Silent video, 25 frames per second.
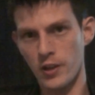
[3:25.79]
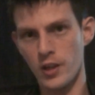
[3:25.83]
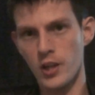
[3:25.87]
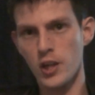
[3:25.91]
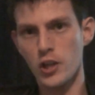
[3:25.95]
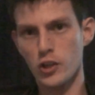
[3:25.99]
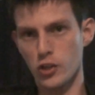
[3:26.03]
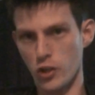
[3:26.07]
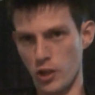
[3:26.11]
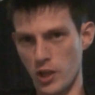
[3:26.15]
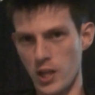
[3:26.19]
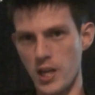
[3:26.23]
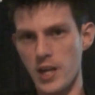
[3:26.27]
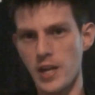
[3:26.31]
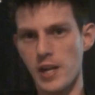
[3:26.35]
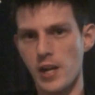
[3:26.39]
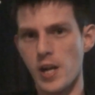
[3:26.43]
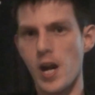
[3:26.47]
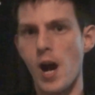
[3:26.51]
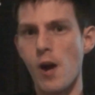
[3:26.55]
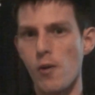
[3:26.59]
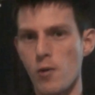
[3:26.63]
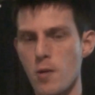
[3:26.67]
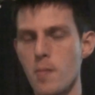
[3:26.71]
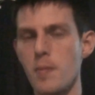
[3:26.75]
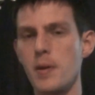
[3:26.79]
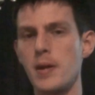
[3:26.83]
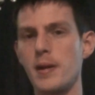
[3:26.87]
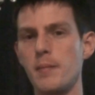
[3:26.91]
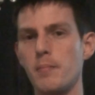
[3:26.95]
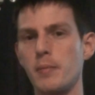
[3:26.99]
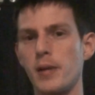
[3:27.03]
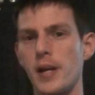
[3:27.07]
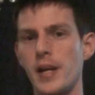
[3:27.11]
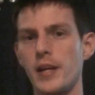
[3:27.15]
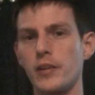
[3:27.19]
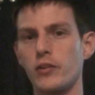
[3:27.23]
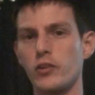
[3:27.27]
So he and I will be
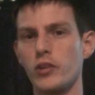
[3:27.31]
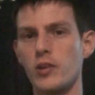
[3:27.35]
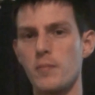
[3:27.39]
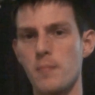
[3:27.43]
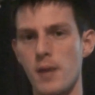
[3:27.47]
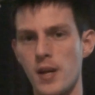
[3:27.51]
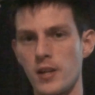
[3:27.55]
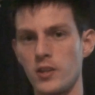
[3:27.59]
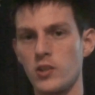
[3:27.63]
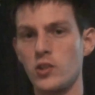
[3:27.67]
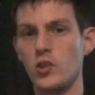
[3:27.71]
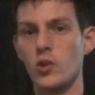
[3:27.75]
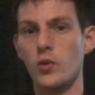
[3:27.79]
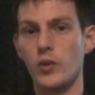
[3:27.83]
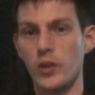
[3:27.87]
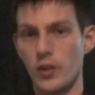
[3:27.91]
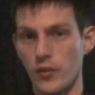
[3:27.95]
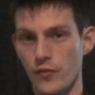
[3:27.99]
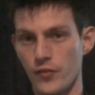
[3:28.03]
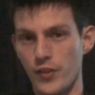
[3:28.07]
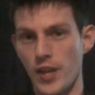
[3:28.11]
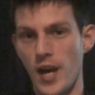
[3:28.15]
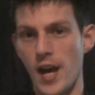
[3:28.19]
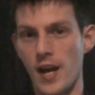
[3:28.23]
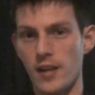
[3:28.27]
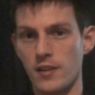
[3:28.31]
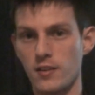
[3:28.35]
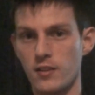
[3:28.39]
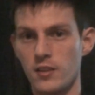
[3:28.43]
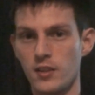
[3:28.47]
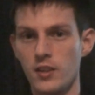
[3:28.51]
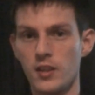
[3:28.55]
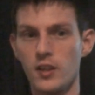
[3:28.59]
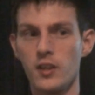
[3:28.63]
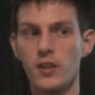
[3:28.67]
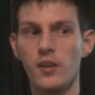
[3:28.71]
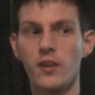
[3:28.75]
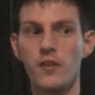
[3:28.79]
playing through the main story of that
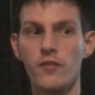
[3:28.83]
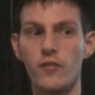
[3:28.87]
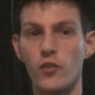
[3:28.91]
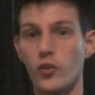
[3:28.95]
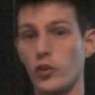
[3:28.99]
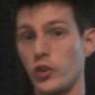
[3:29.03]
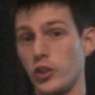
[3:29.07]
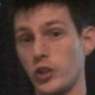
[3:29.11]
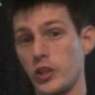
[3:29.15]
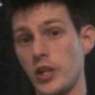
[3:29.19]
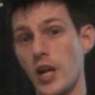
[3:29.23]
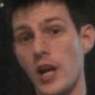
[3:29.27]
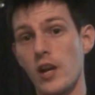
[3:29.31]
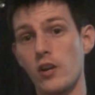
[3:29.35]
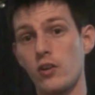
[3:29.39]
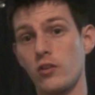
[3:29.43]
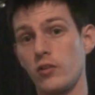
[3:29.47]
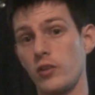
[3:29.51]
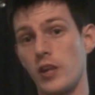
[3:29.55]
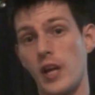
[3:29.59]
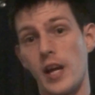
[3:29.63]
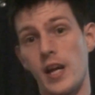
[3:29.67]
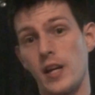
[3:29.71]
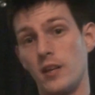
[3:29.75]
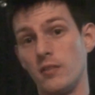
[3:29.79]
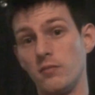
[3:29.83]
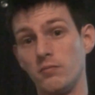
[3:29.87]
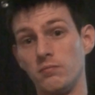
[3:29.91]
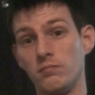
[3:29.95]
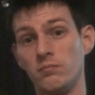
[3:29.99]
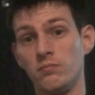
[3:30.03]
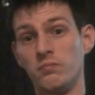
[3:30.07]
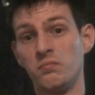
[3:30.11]
for the channel, and